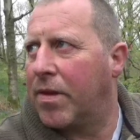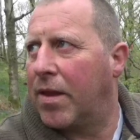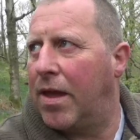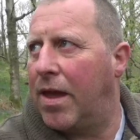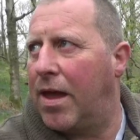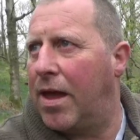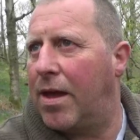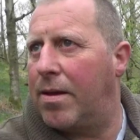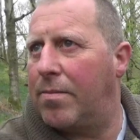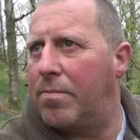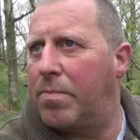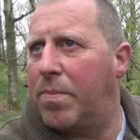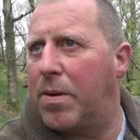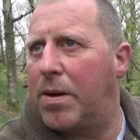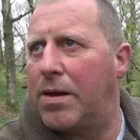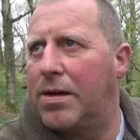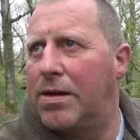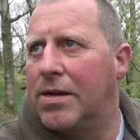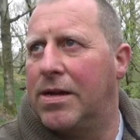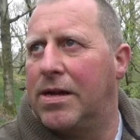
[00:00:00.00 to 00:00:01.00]
Um,
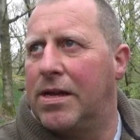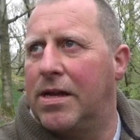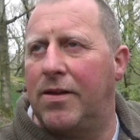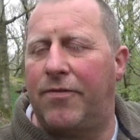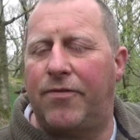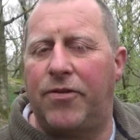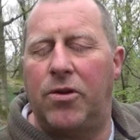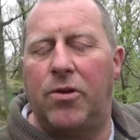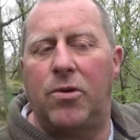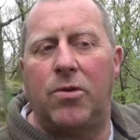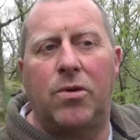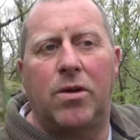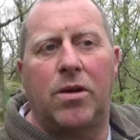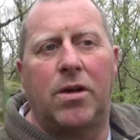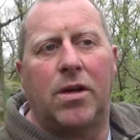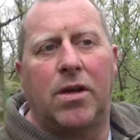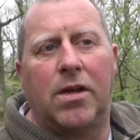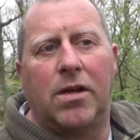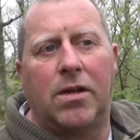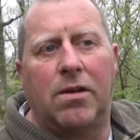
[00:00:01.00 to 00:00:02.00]
but if you,
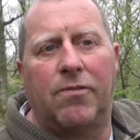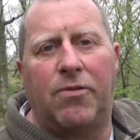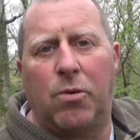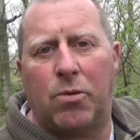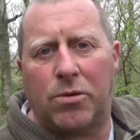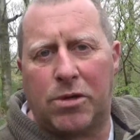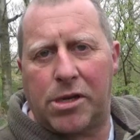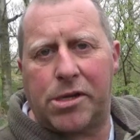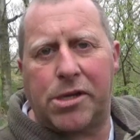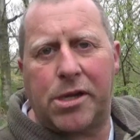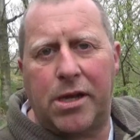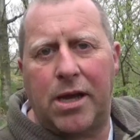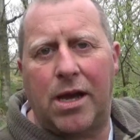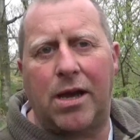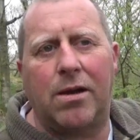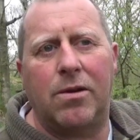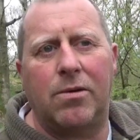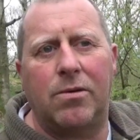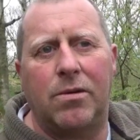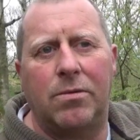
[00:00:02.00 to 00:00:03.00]
if you want to see
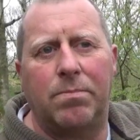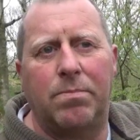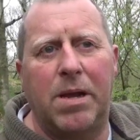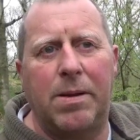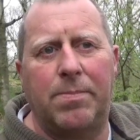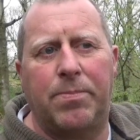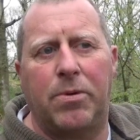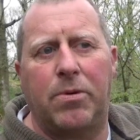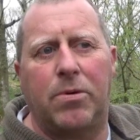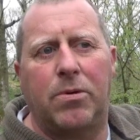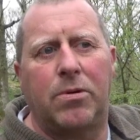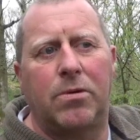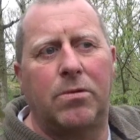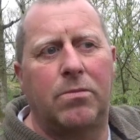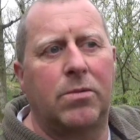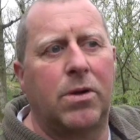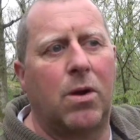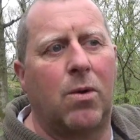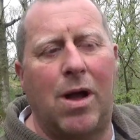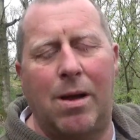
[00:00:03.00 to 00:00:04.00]
how people
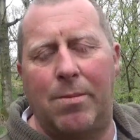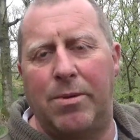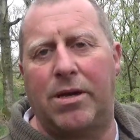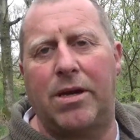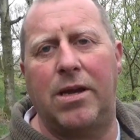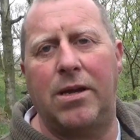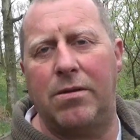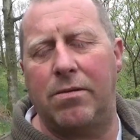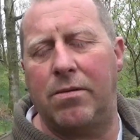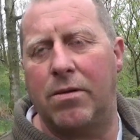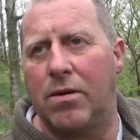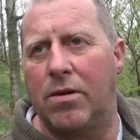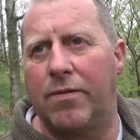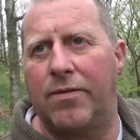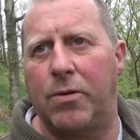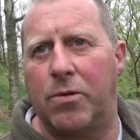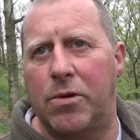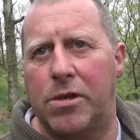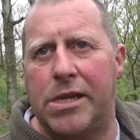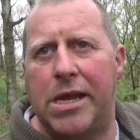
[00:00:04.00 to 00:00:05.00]
go hammocking,
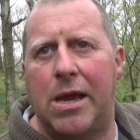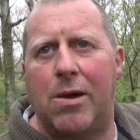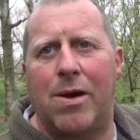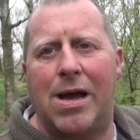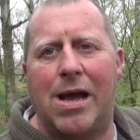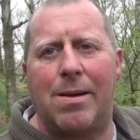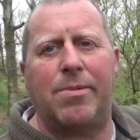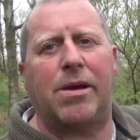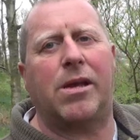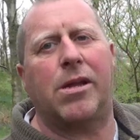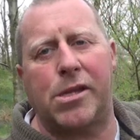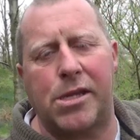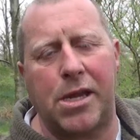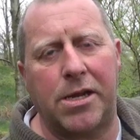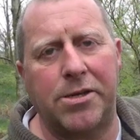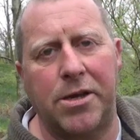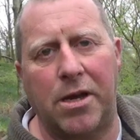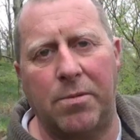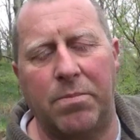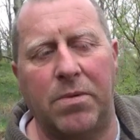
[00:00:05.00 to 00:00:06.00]
if you want to see how a hammock is
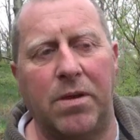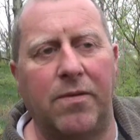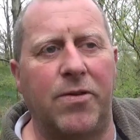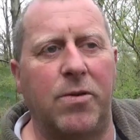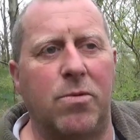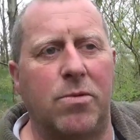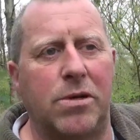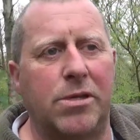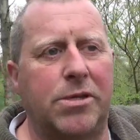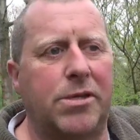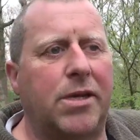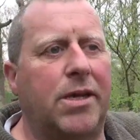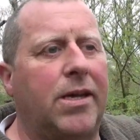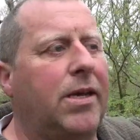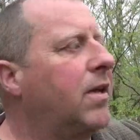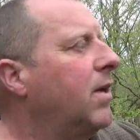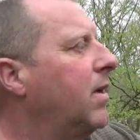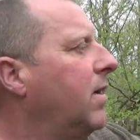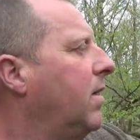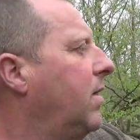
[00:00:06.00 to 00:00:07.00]
set up, if you want to
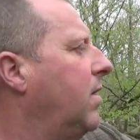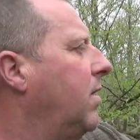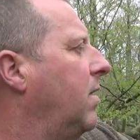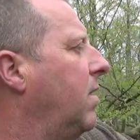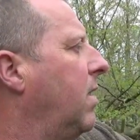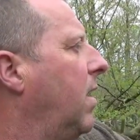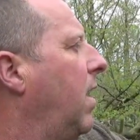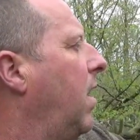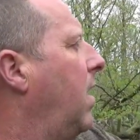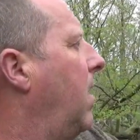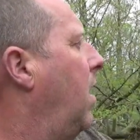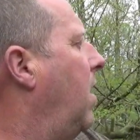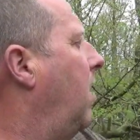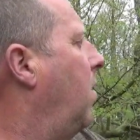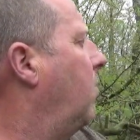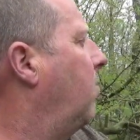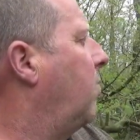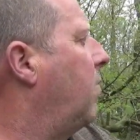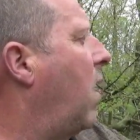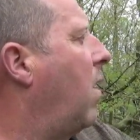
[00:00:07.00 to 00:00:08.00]
see uh,
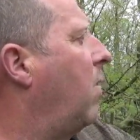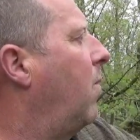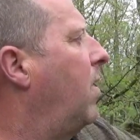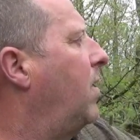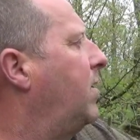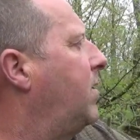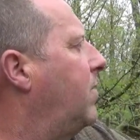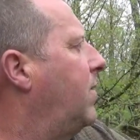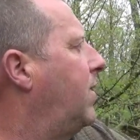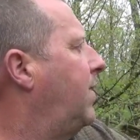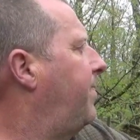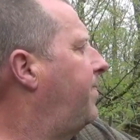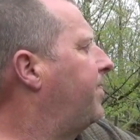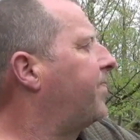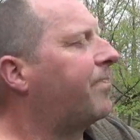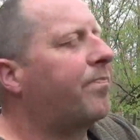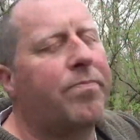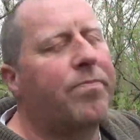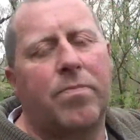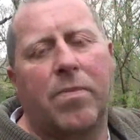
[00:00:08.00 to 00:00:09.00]
how, how I do it,
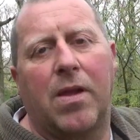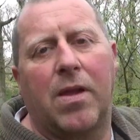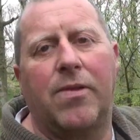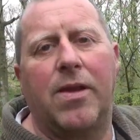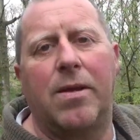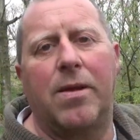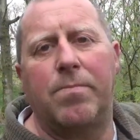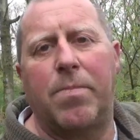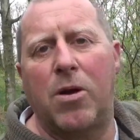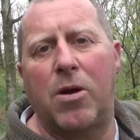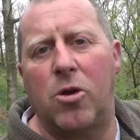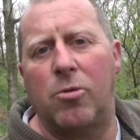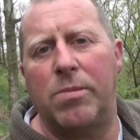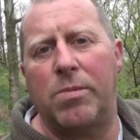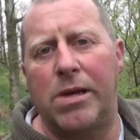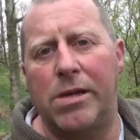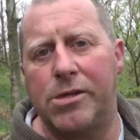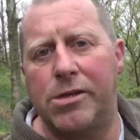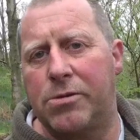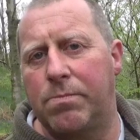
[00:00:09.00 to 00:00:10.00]
then by all
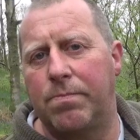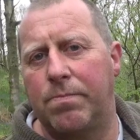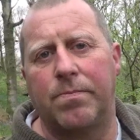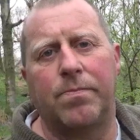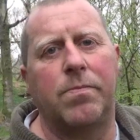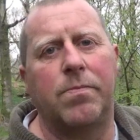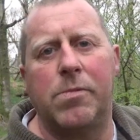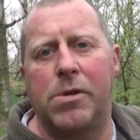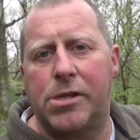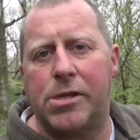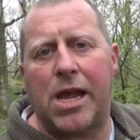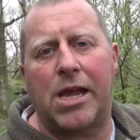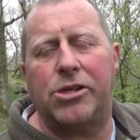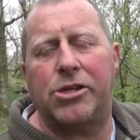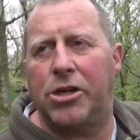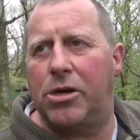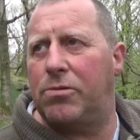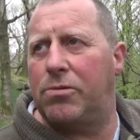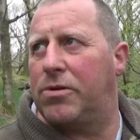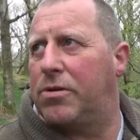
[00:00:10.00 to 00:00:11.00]
means stay
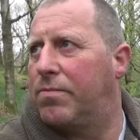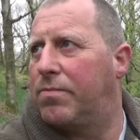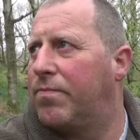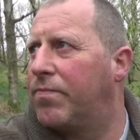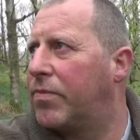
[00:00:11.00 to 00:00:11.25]
tuned.